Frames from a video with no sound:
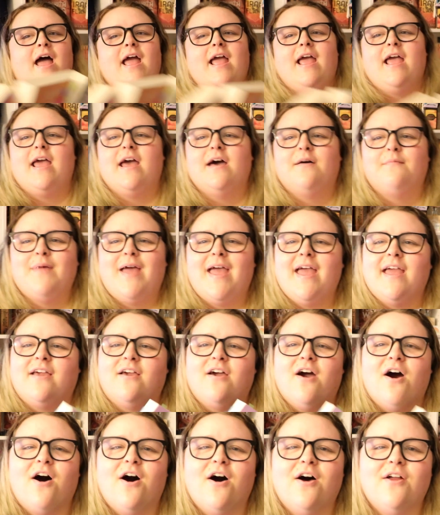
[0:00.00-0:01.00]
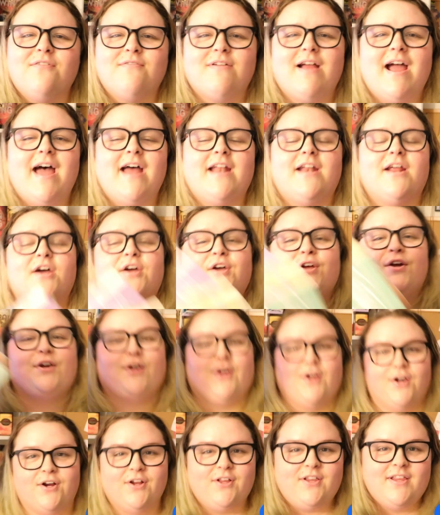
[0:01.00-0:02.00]
am a Conrad
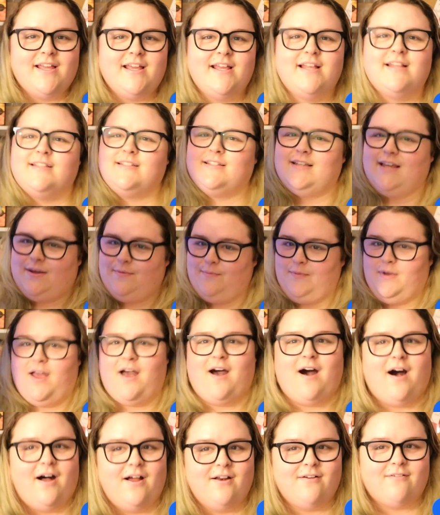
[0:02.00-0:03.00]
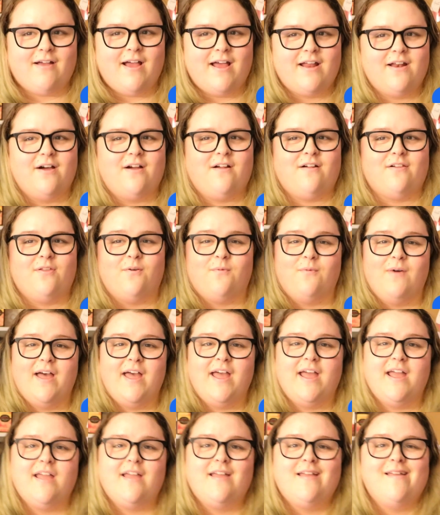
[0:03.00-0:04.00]
girly, team Conrad all the
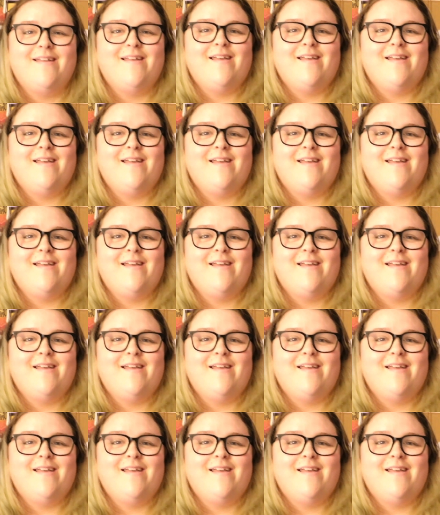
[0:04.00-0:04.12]
way.